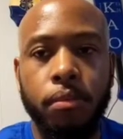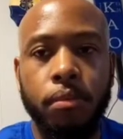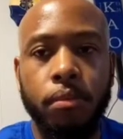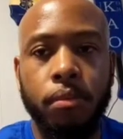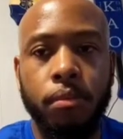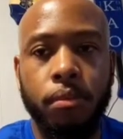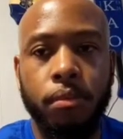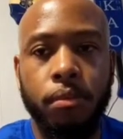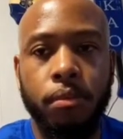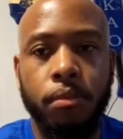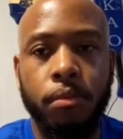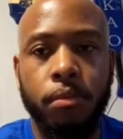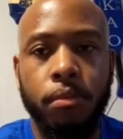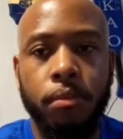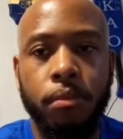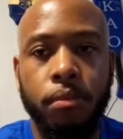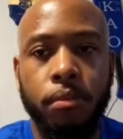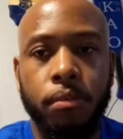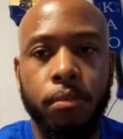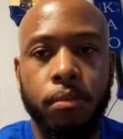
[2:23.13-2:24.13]

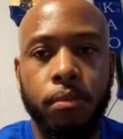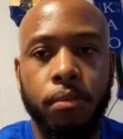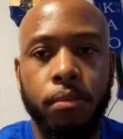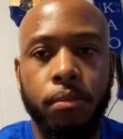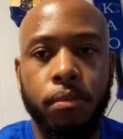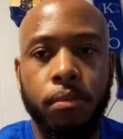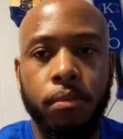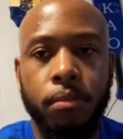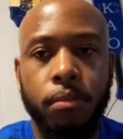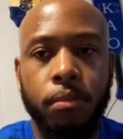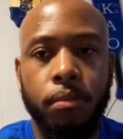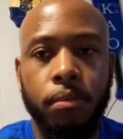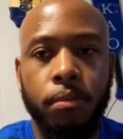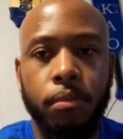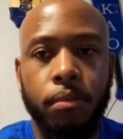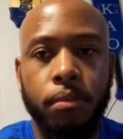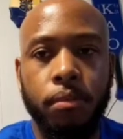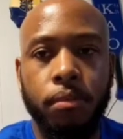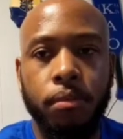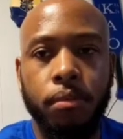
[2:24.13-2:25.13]

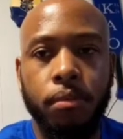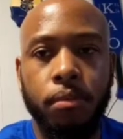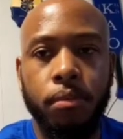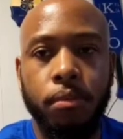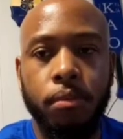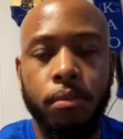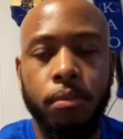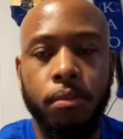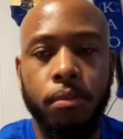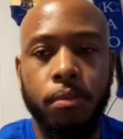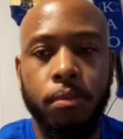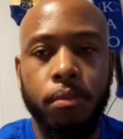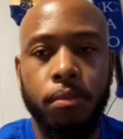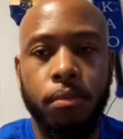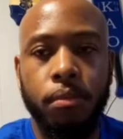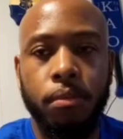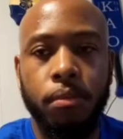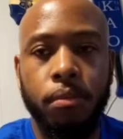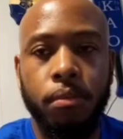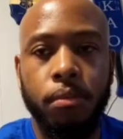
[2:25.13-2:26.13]

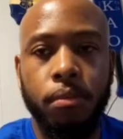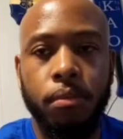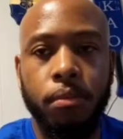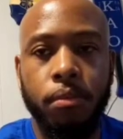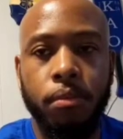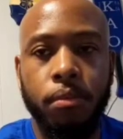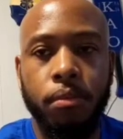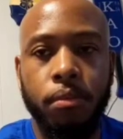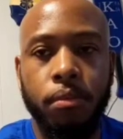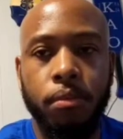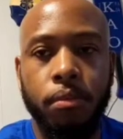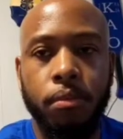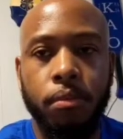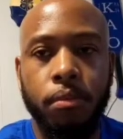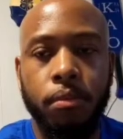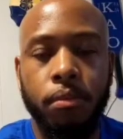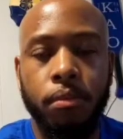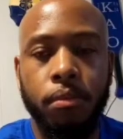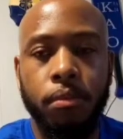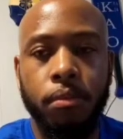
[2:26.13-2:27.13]

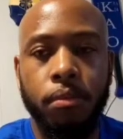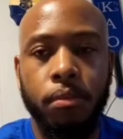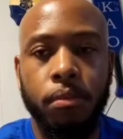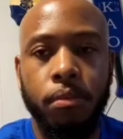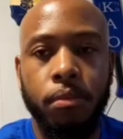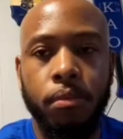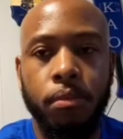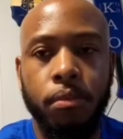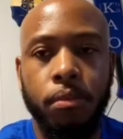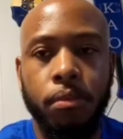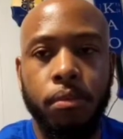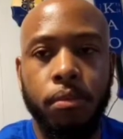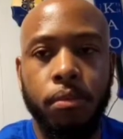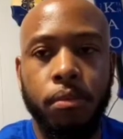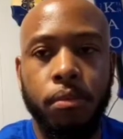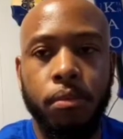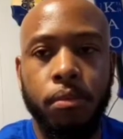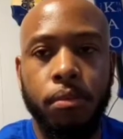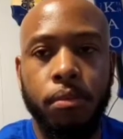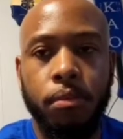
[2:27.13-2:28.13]

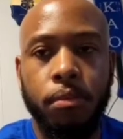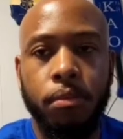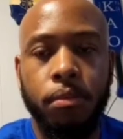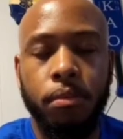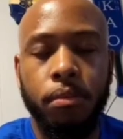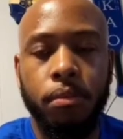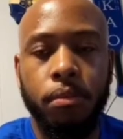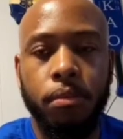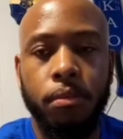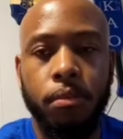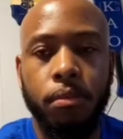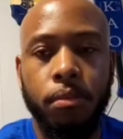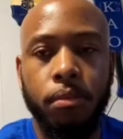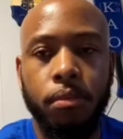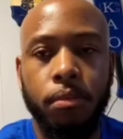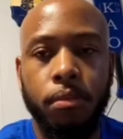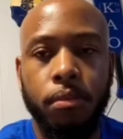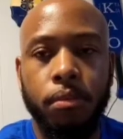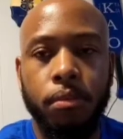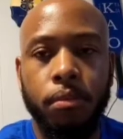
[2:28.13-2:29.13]

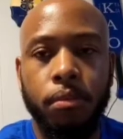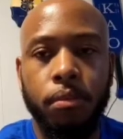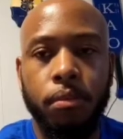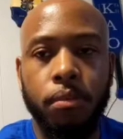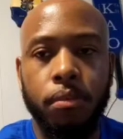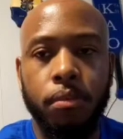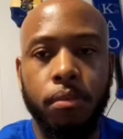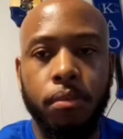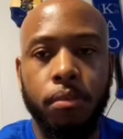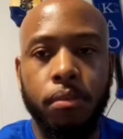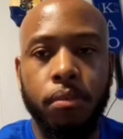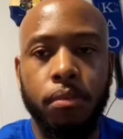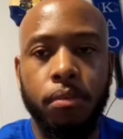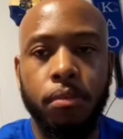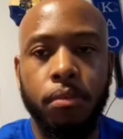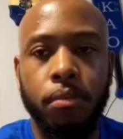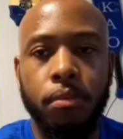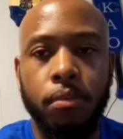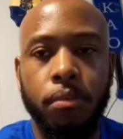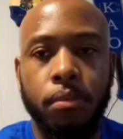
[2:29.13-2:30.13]

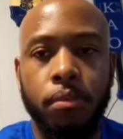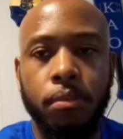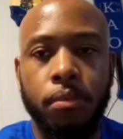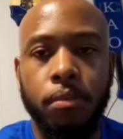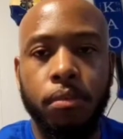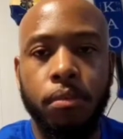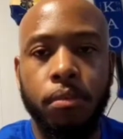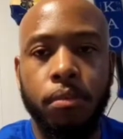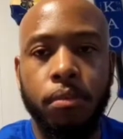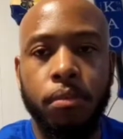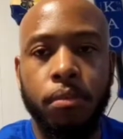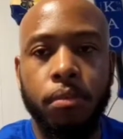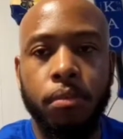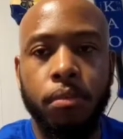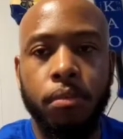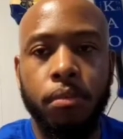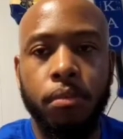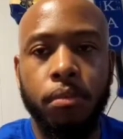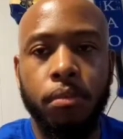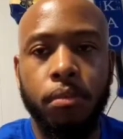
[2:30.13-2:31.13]
[no speech]